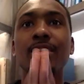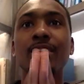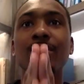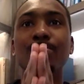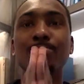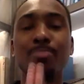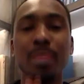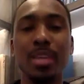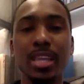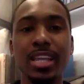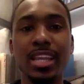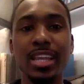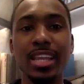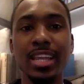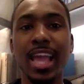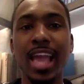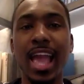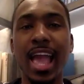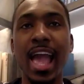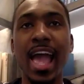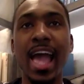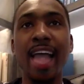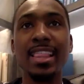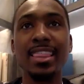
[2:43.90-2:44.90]
being
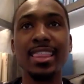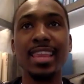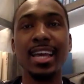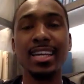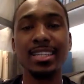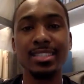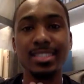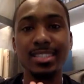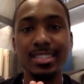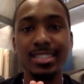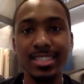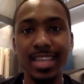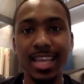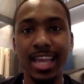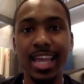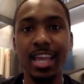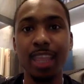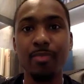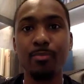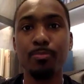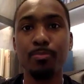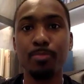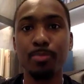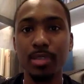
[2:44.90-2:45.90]
at that
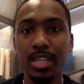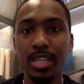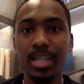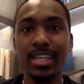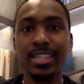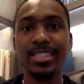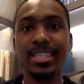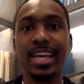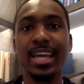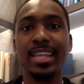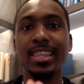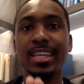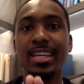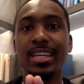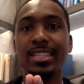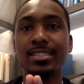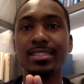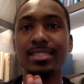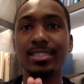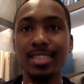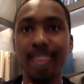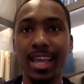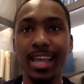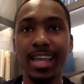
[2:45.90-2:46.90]
same place at that
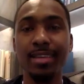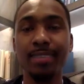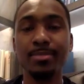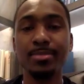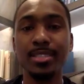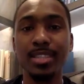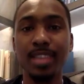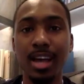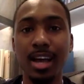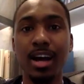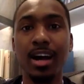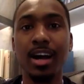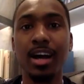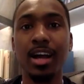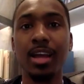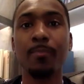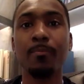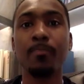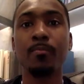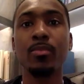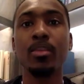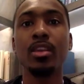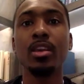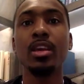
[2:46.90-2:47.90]
same time,
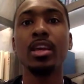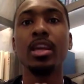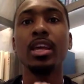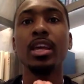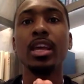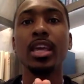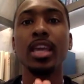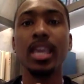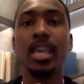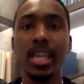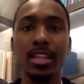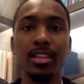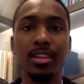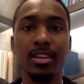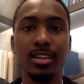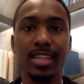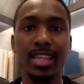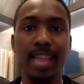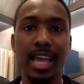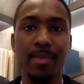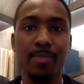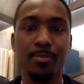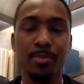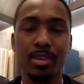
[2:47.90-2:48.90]
he looked
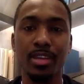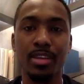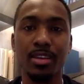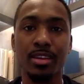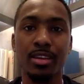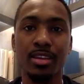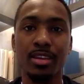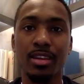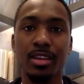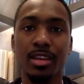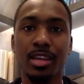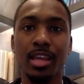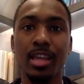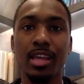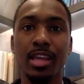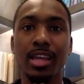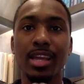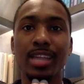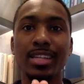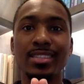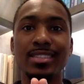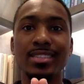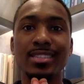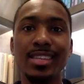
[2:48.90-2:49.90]
at me
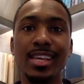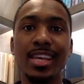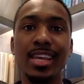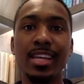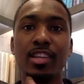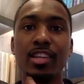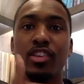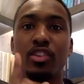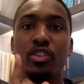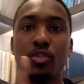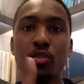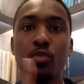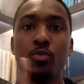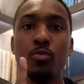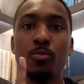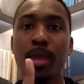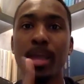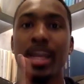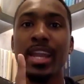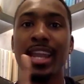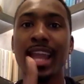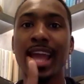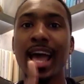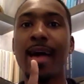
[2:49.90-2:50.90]
and said, "You may
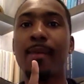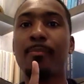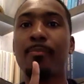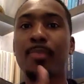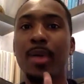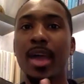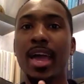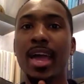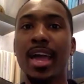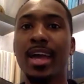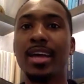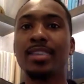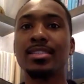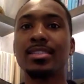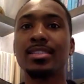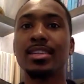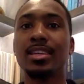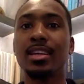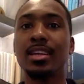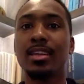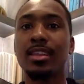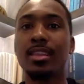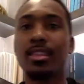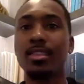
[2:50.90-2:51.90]
not pass
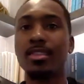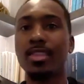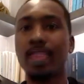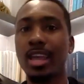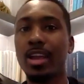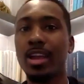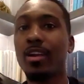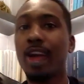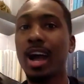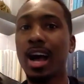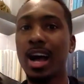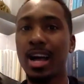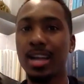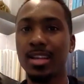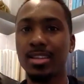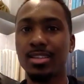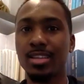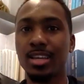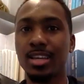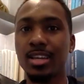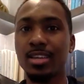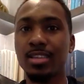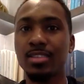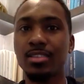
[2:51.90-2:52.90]
their eye
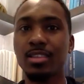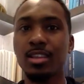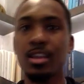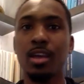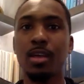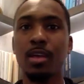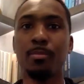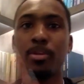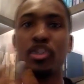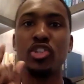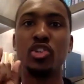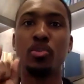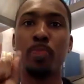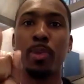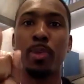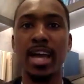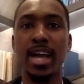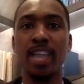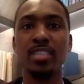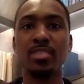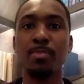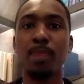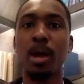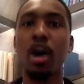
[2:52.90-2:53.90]
test, but you
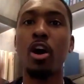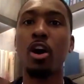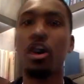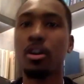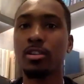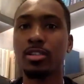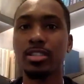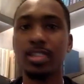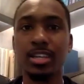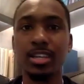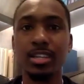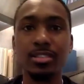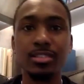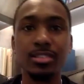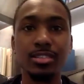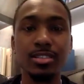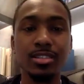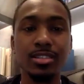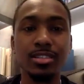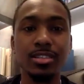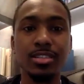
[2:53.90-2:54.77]
pass my heart test."